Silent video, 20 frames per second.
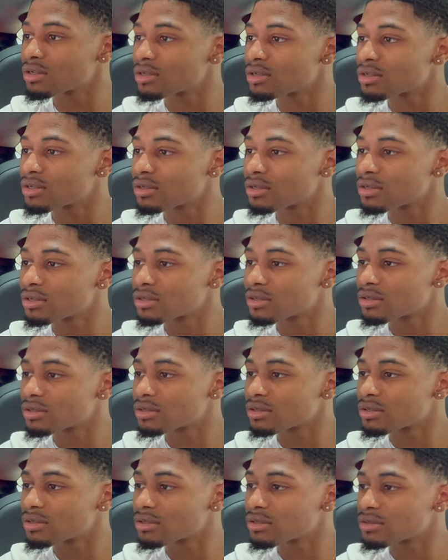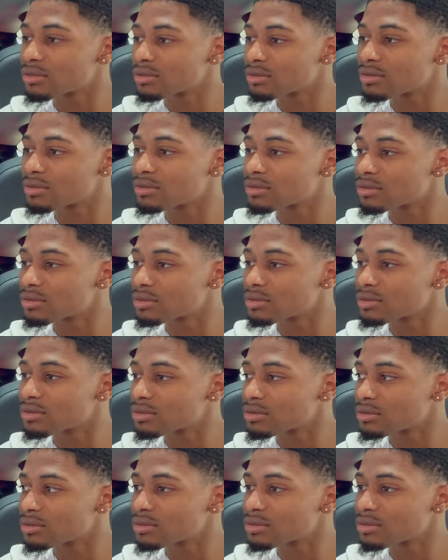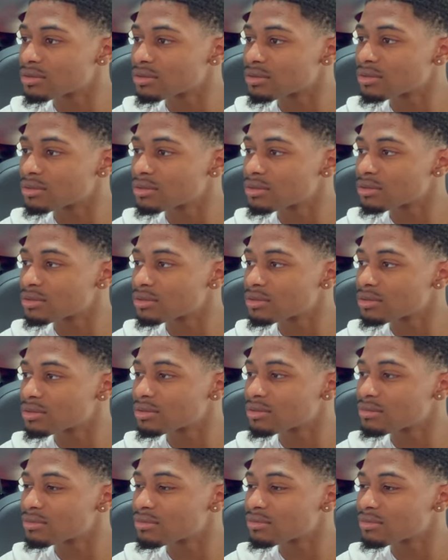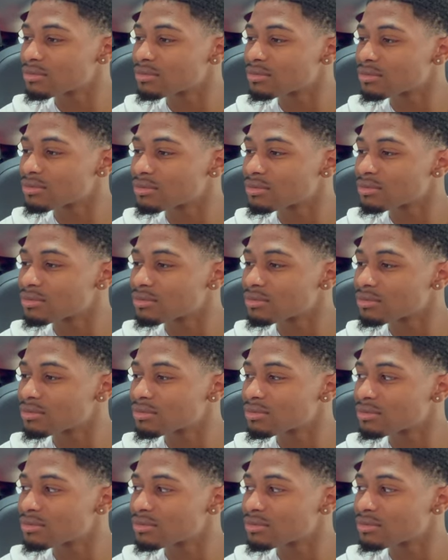[no speech]